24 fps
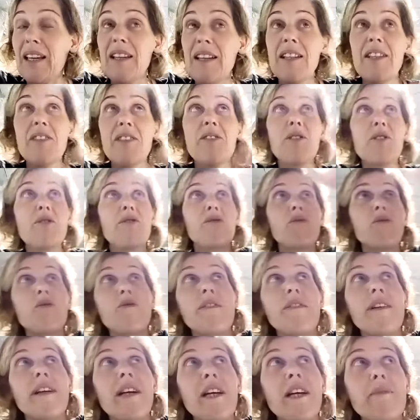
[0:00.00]
He does the
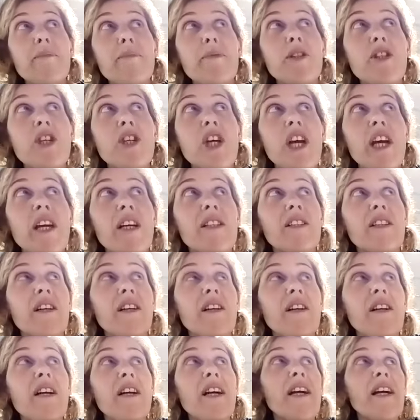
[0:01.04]
overhead
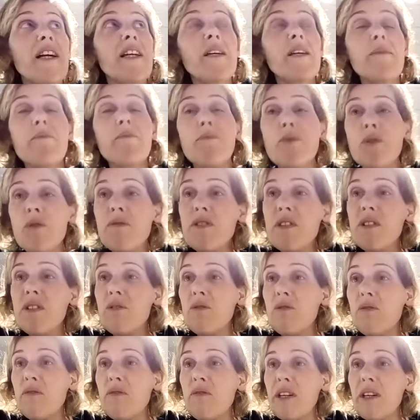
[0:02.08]
projector. He moves
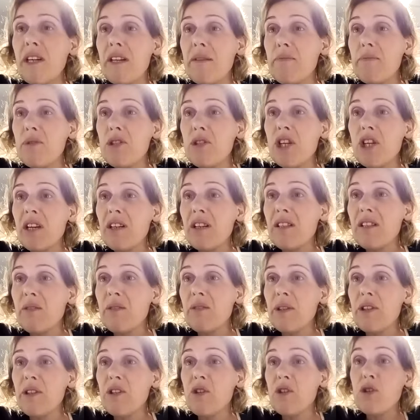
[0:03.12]
the overhead
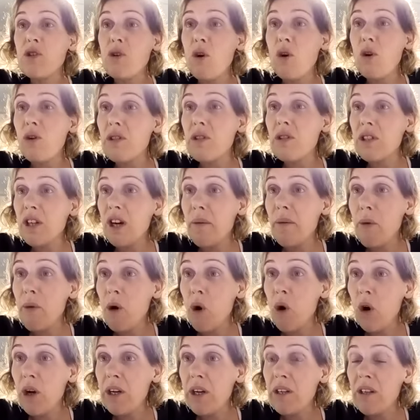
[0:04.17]
projector when the songs come
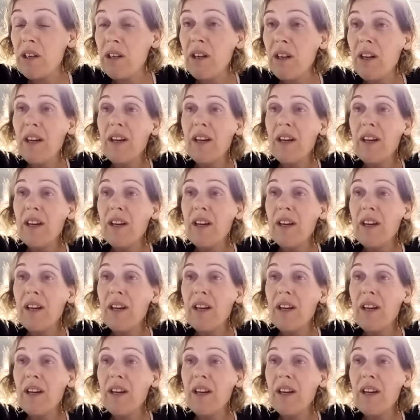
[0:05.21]
on.